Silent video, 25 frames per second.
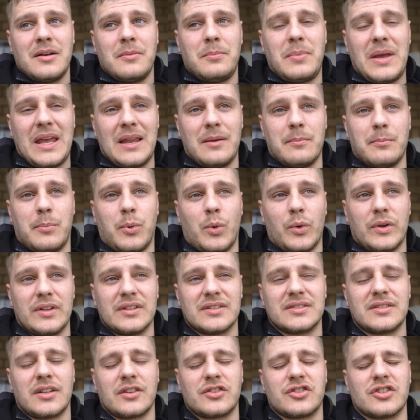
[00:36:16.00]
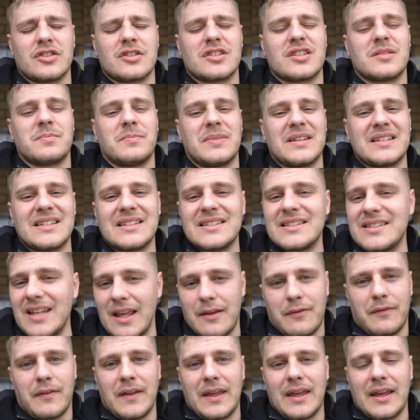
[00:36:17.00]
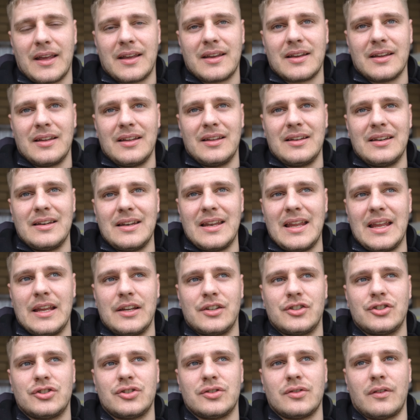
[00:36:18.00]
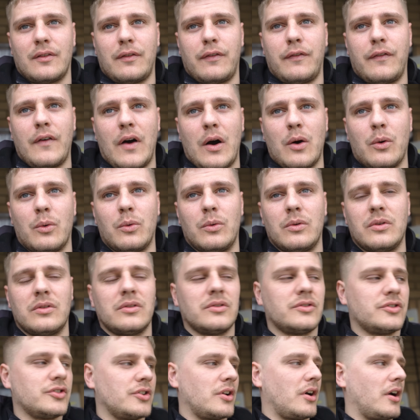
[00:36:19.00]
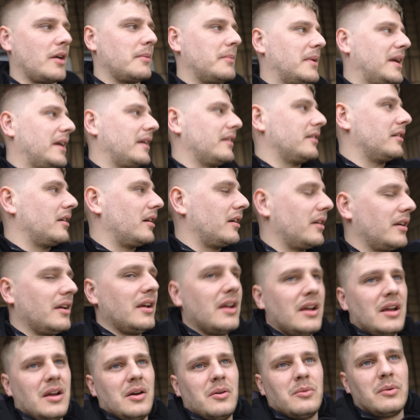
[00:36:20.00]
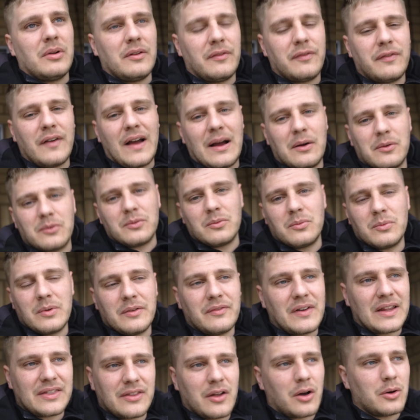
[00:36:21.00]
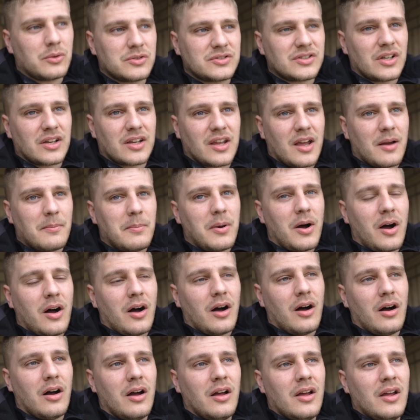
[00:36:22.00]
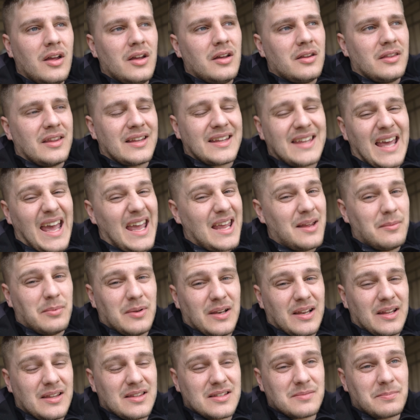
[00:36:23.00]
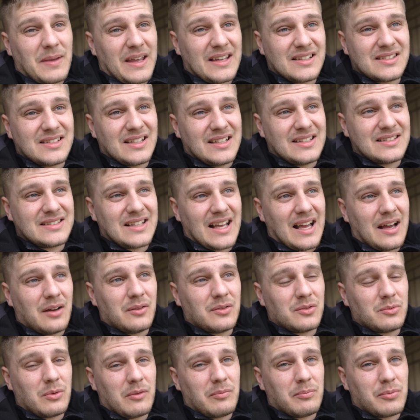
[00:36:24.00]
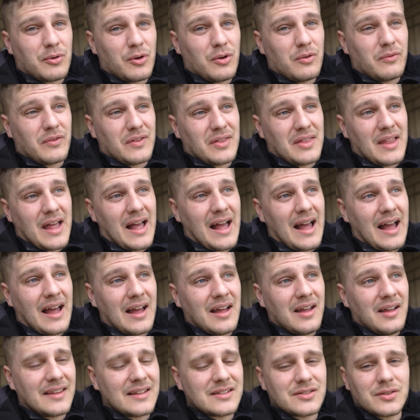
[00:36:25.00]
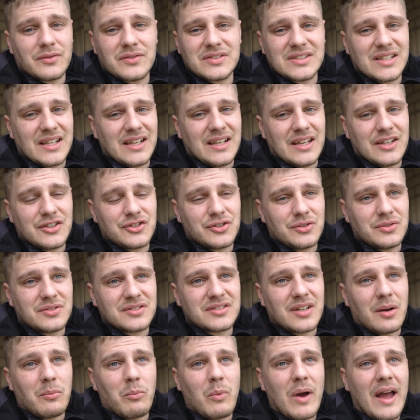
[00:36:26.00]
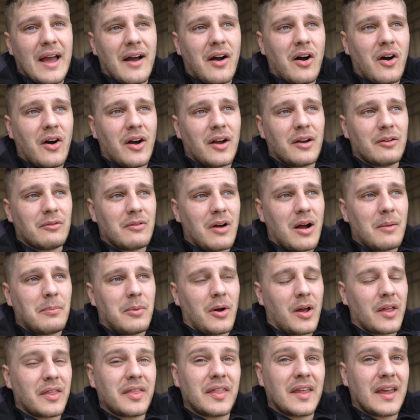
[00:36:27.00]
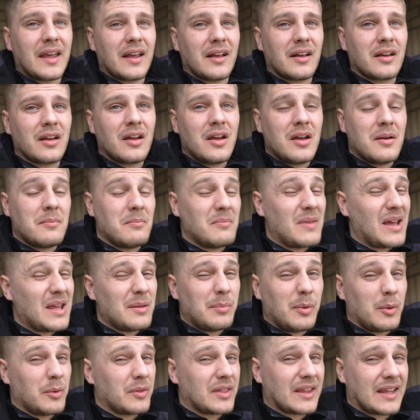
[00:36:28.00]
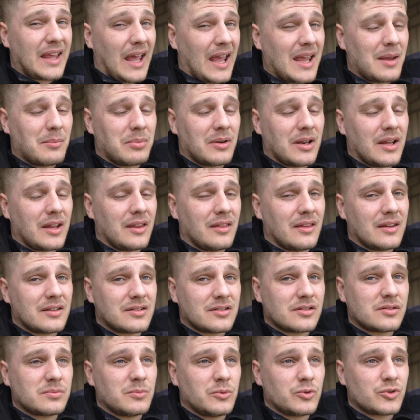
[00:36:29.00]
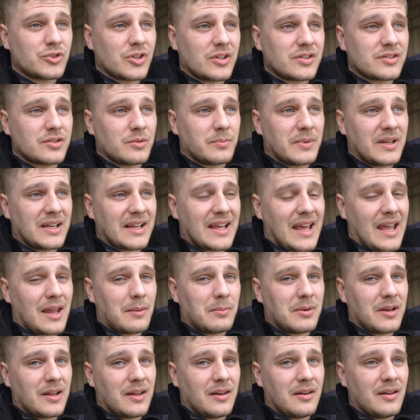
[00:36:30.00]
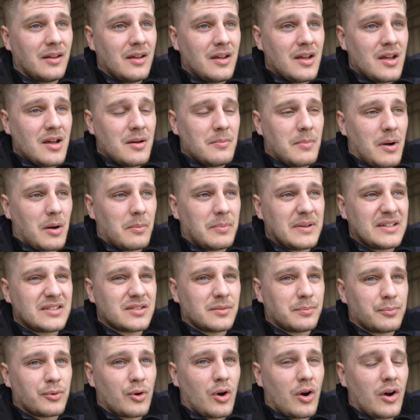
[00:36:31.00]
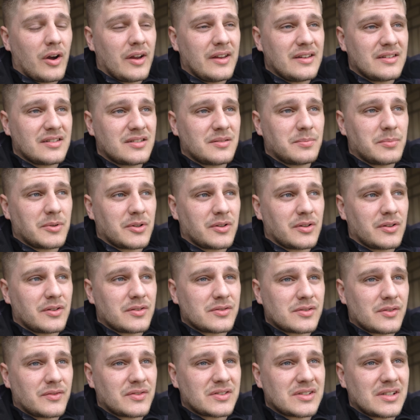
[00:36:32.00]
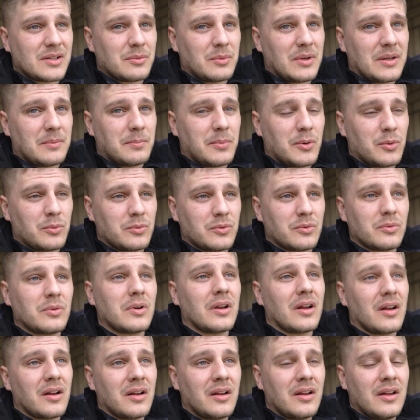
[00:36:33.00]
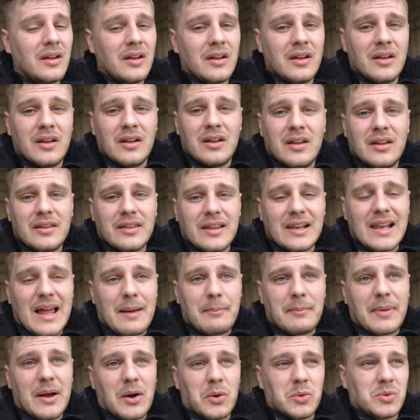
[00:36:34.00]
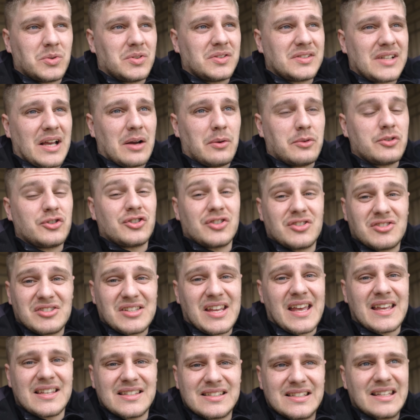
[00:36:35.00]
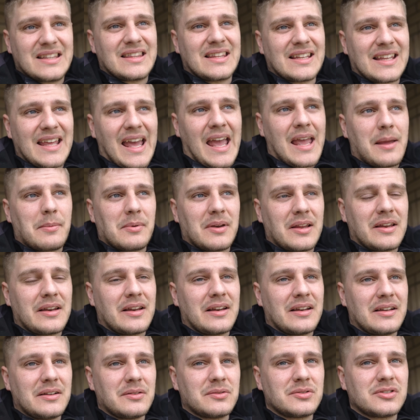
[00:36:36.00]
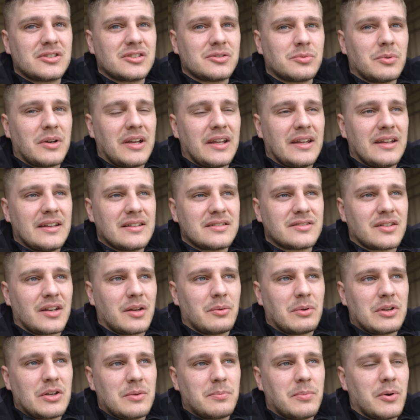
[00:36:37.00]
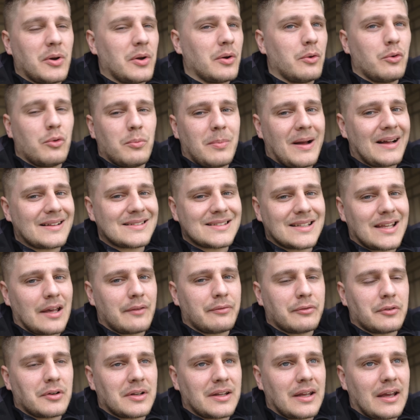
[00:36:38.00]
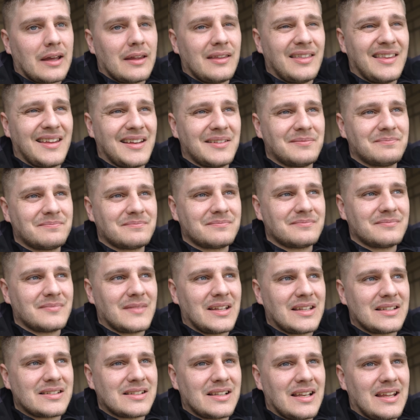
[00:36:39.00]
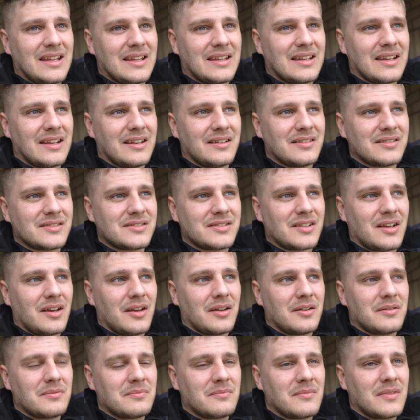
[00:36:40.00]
pinpoint such a specific niche fault. Do you know what I mean? Like, we've had the whole circuit apart. The cabling's basically sound, we've proven that. There's obviously an issue somewhere higher up, I think. Maybe with the cabling, there's a small chance it'll be the cabling, but I'll be surprised because obviously we pulled all the lamp holders out and just tested the cabling and it was sweet. It's only when you put it all back together again that it's leaking, so